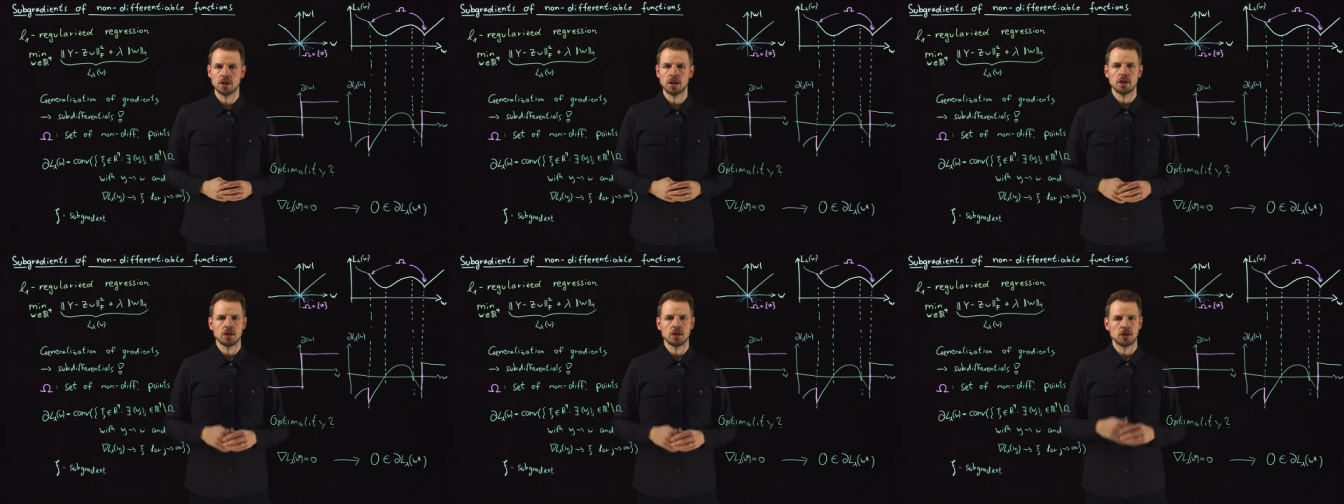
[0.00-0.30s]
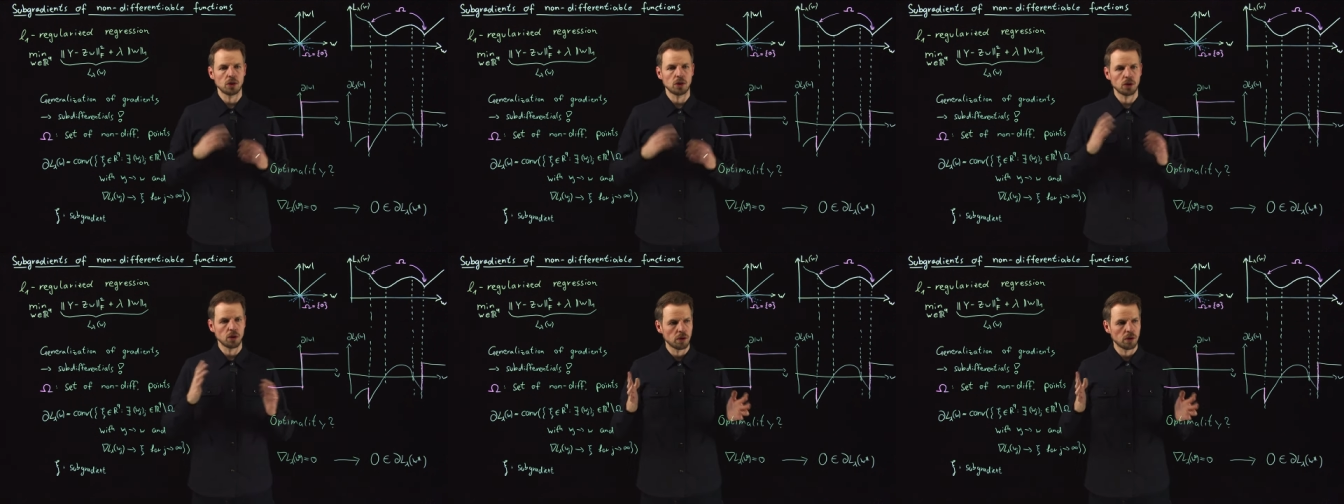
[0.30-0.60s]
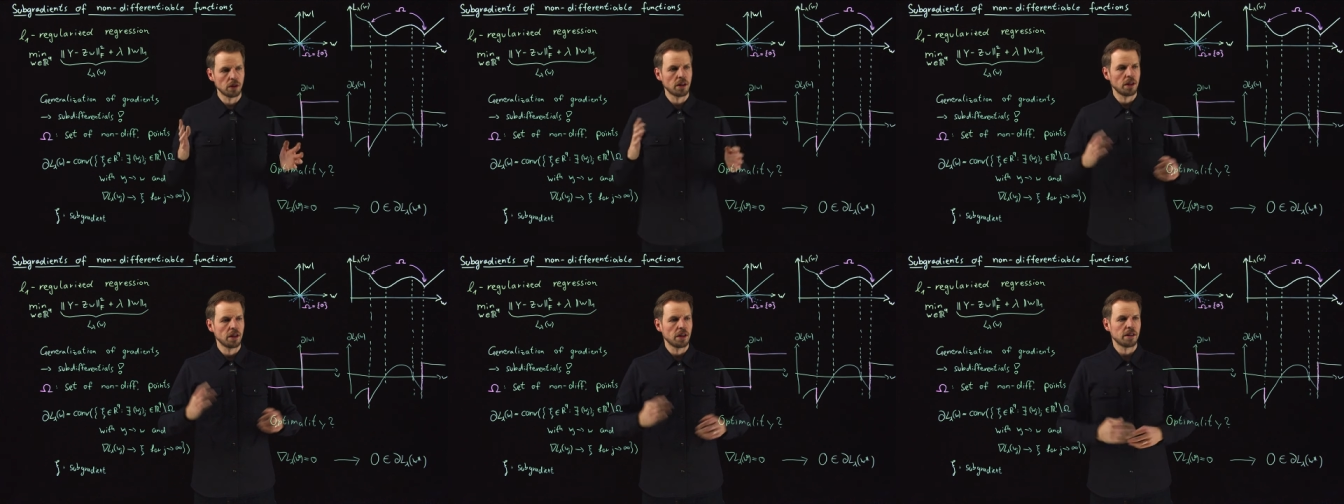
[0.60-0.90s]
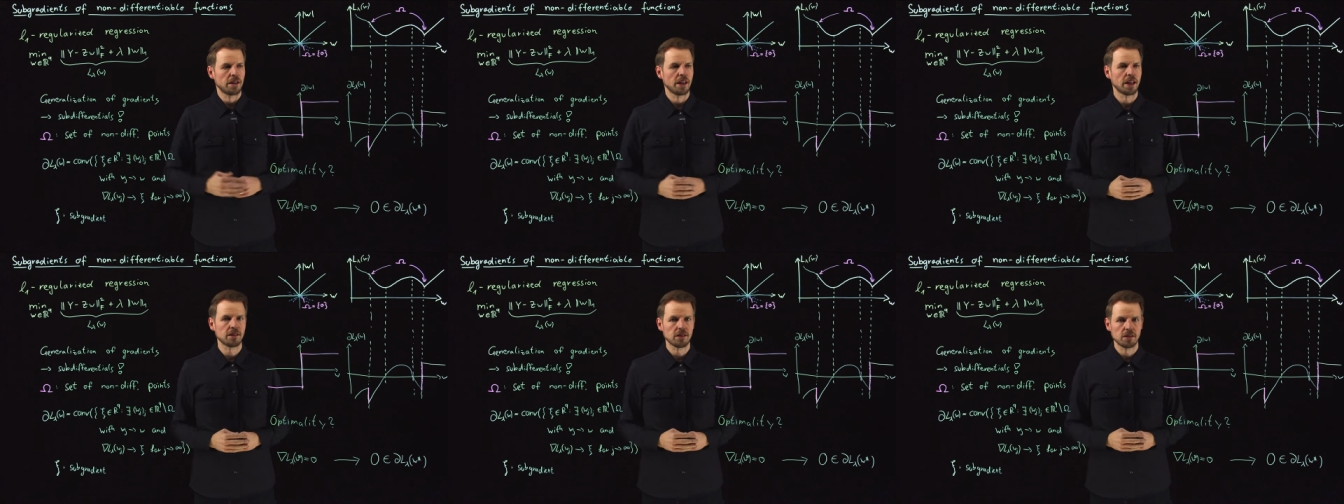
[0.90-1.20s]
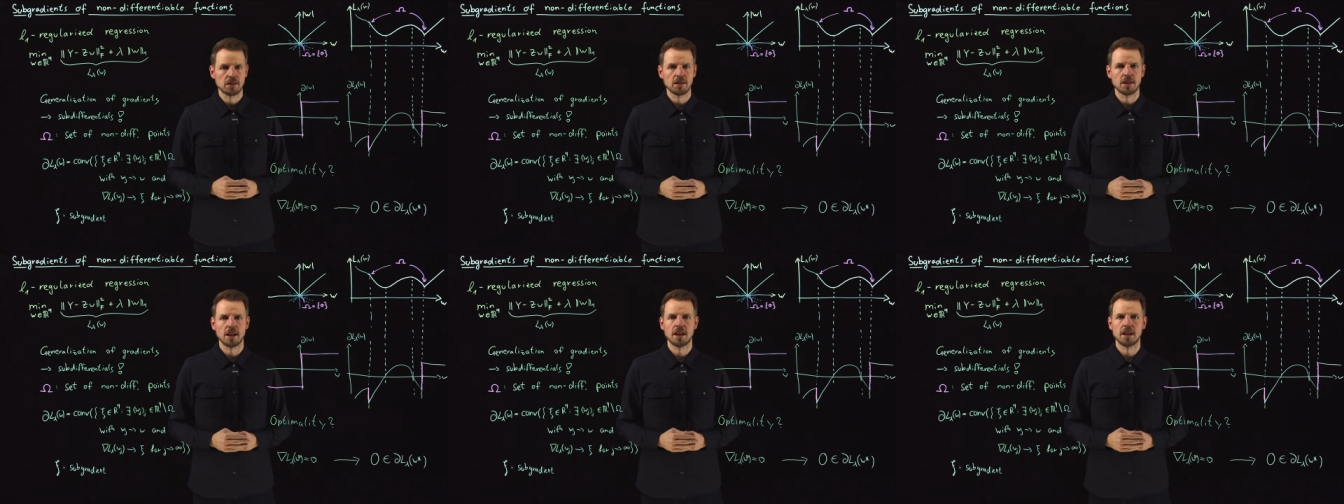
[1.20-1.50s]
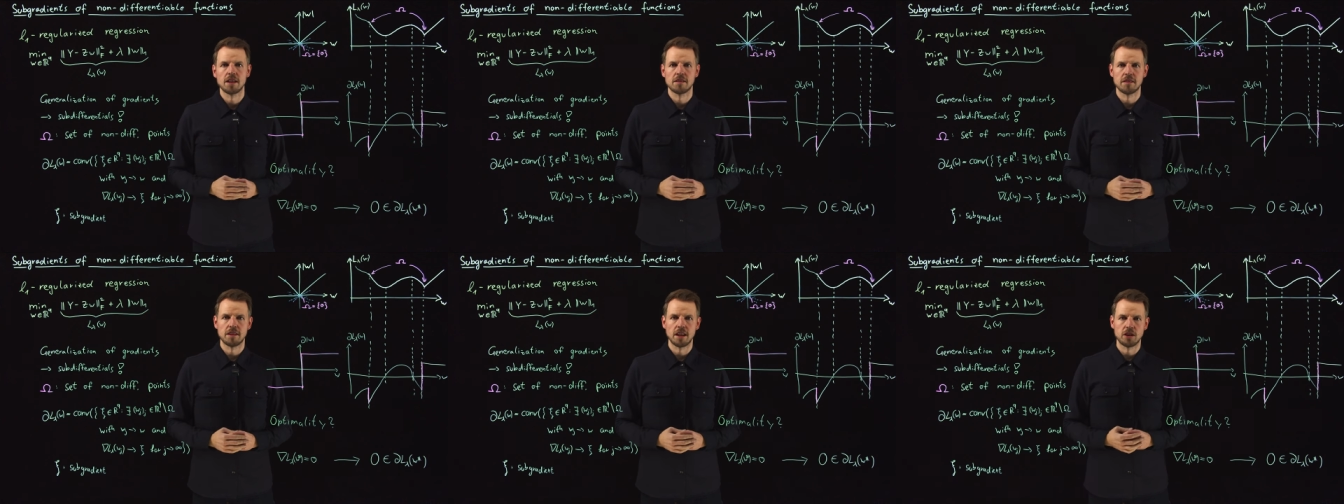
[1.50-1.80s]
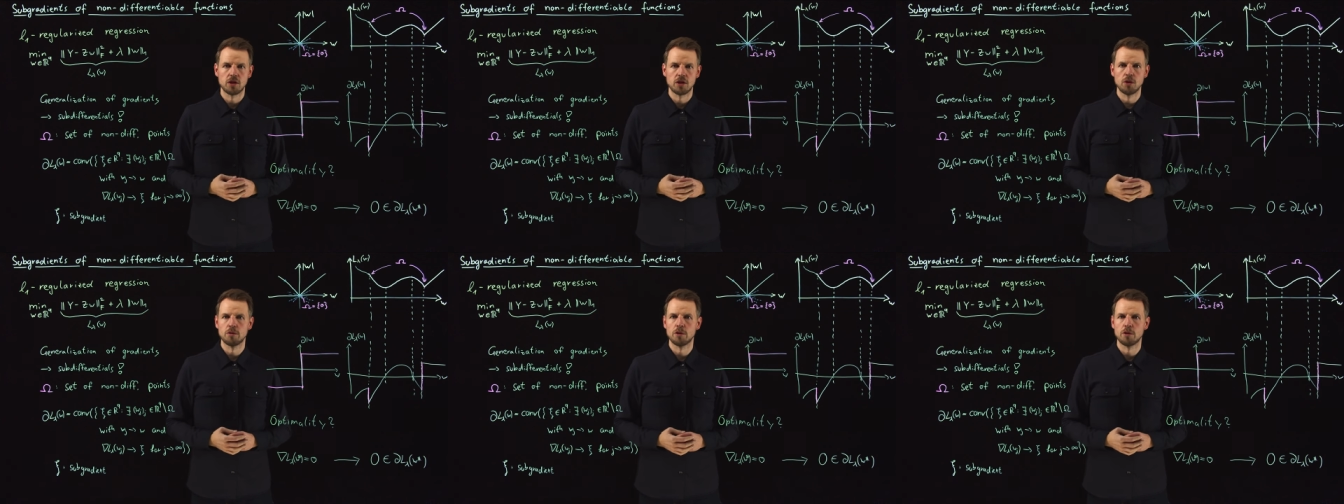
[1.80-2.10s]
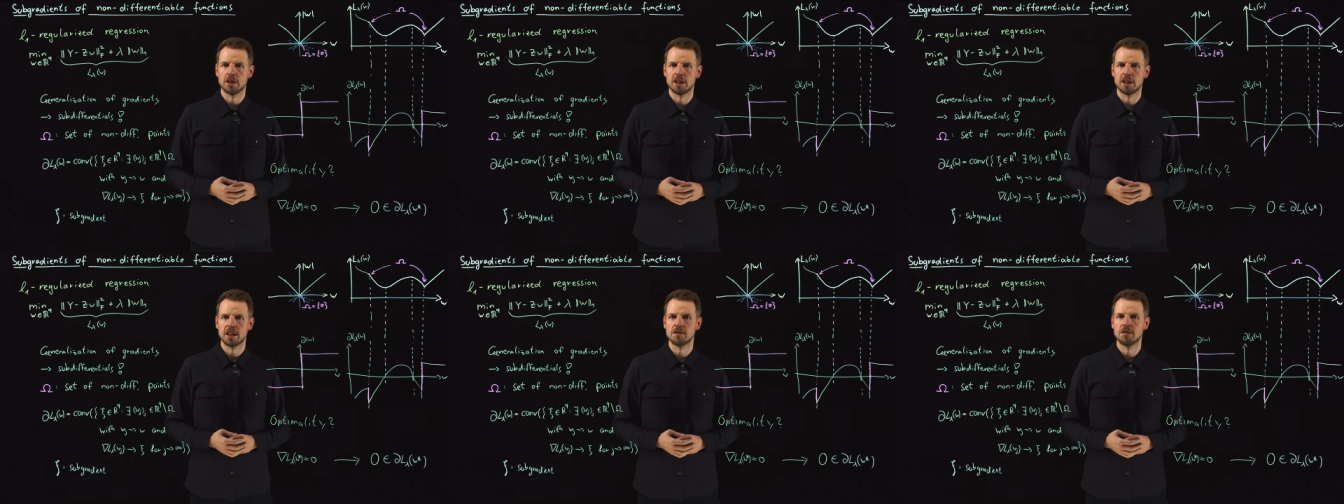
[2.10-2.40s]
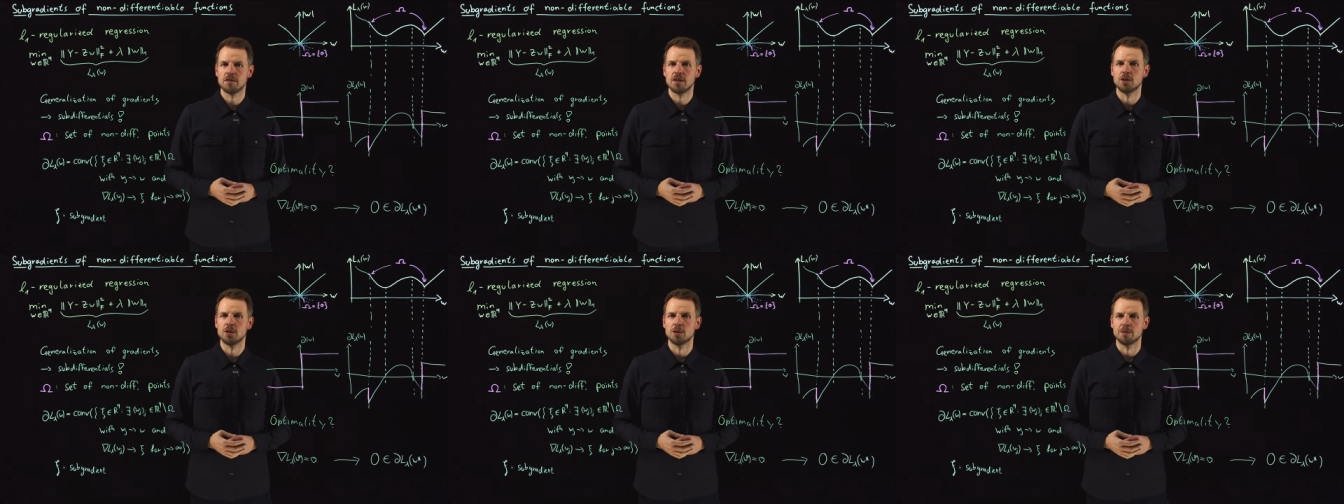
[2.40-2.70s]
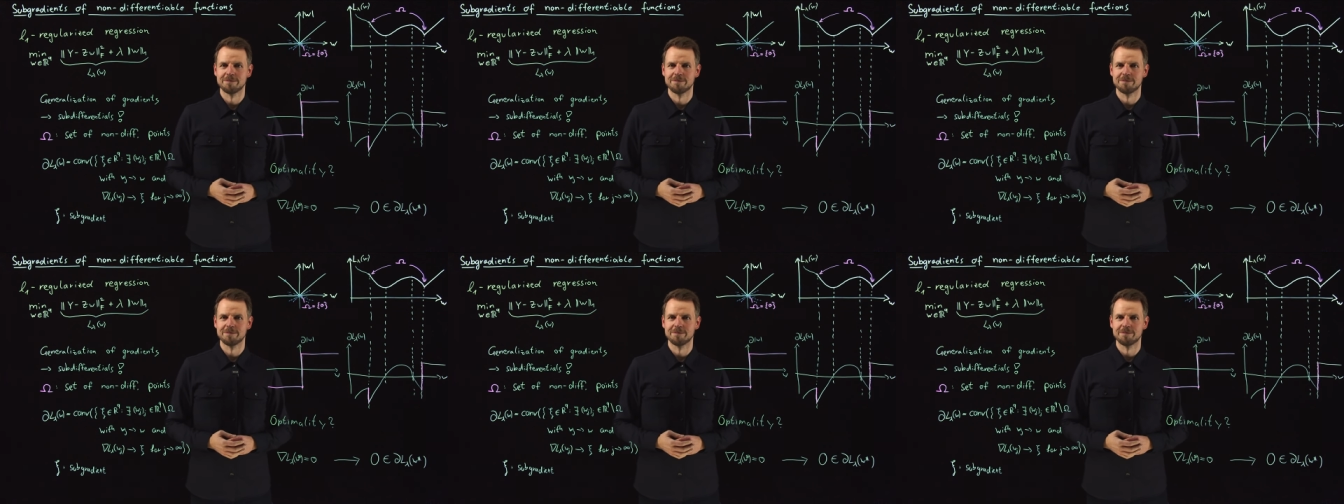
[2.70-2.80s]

So thanks and stay tuned for the next video.